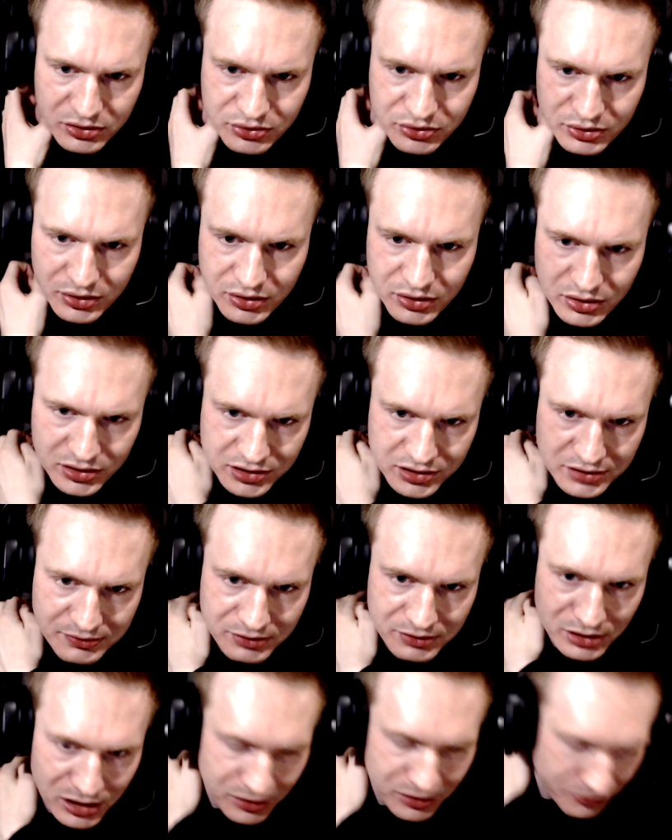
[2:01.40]
Unicorns of
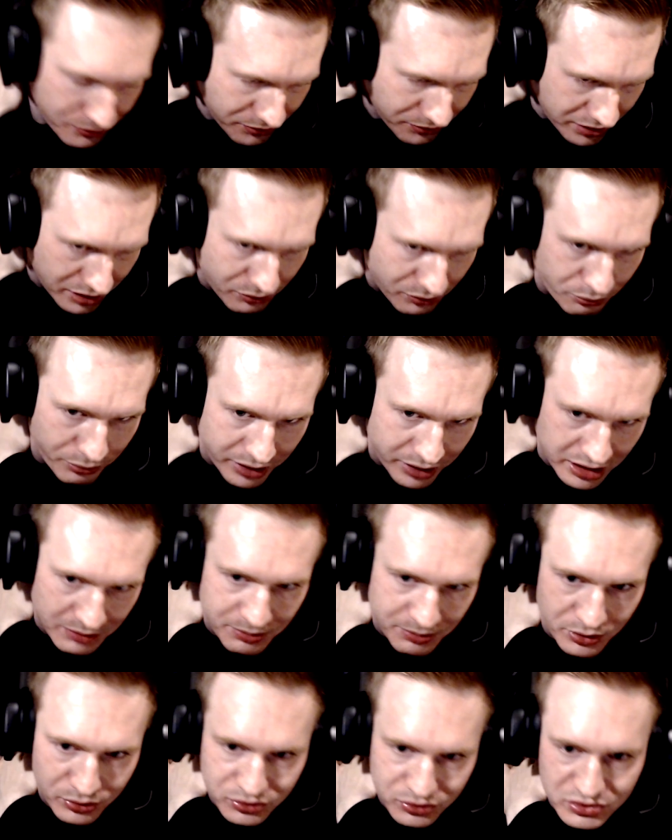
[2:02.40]
Love, and
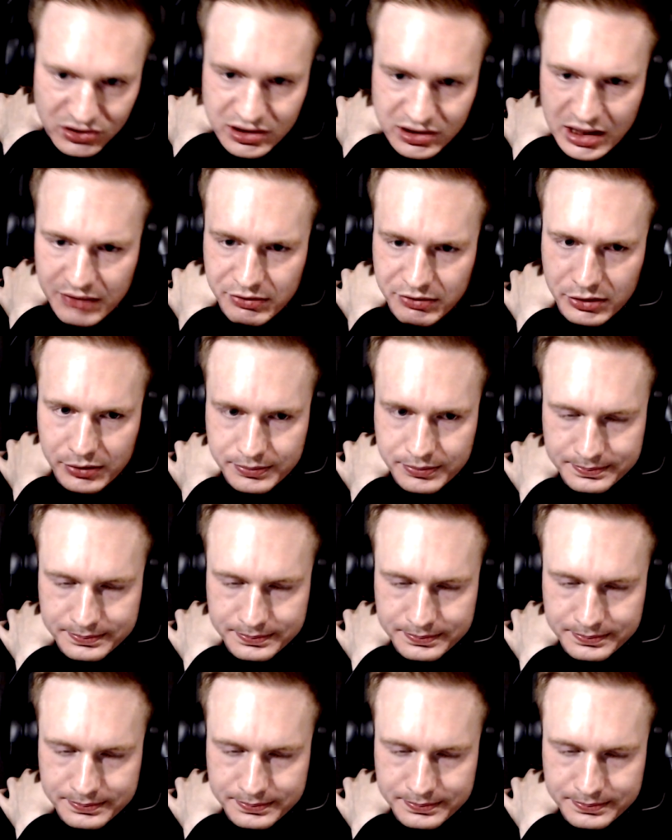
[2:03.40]
Rainbow 7.